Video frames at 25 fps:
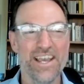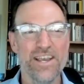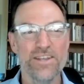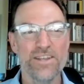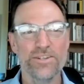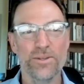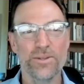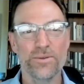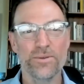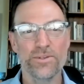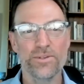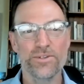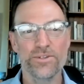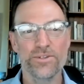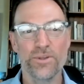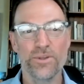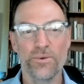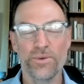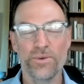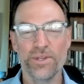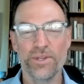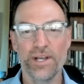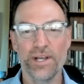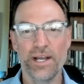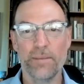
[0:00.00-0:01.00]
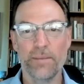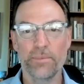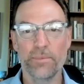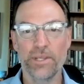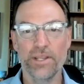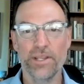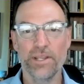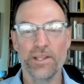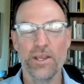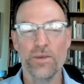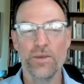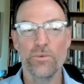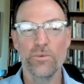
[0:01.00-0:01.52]
So
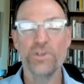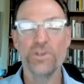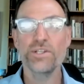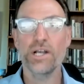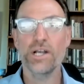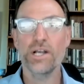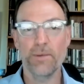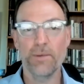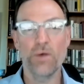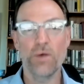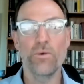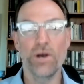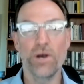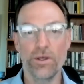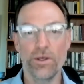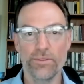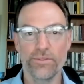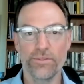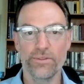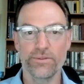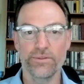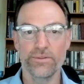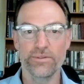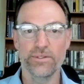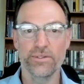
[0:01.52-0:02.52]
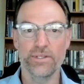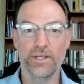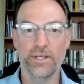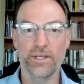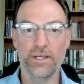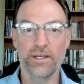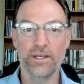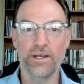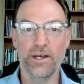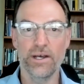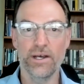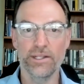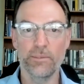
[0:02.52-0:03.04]
we talk about wealth
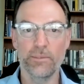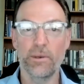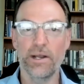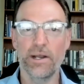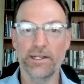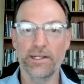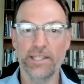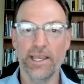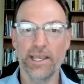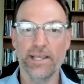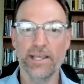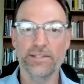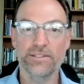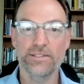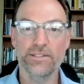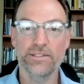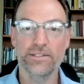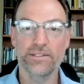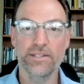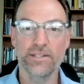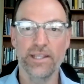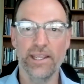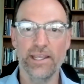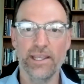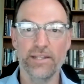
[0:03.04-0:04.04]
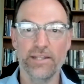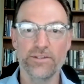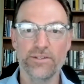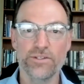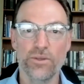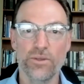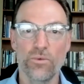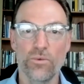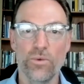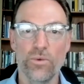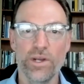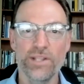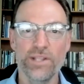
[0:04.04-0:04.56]
on the podcast. And
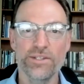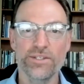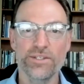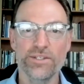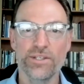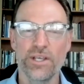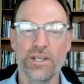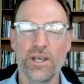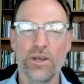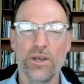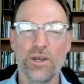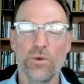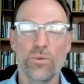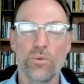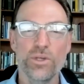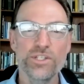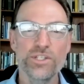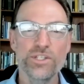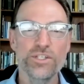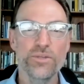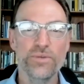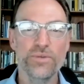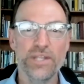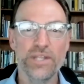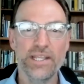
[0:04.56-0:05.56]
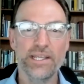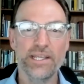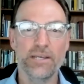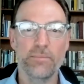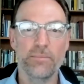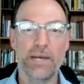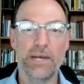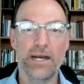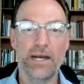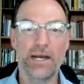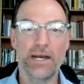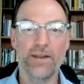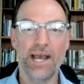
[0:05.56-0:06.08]
so what's unique
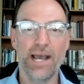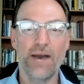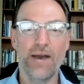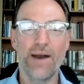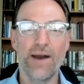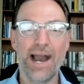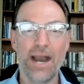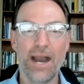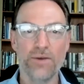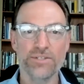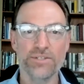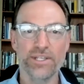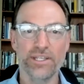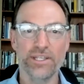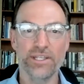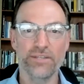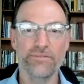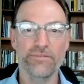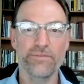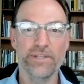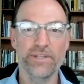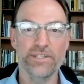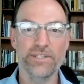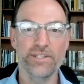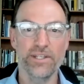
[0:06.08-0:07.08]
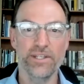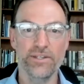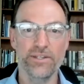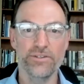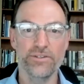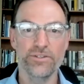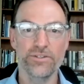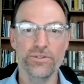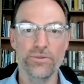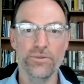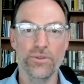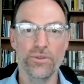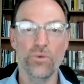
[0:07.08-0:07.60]
about how housing fits
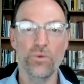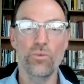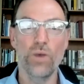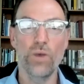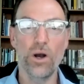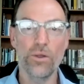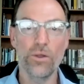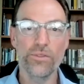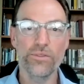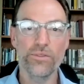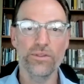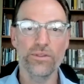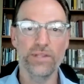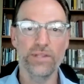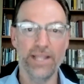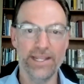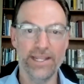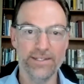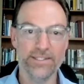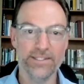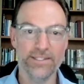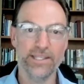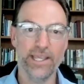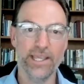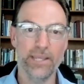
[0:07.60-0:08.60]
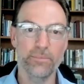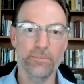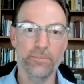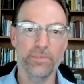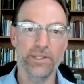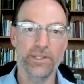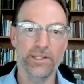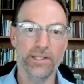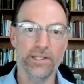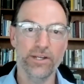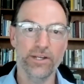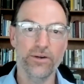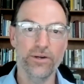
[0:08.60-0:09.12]
into the wealth landscape
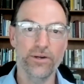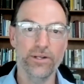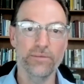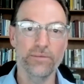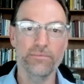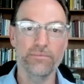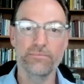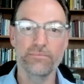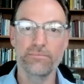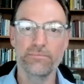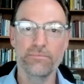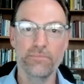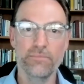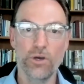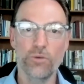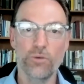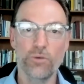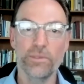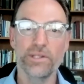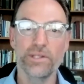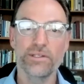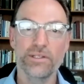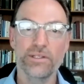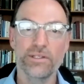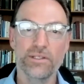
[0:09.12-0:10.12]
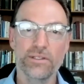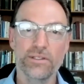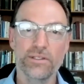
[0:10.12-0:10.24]
in the current moment?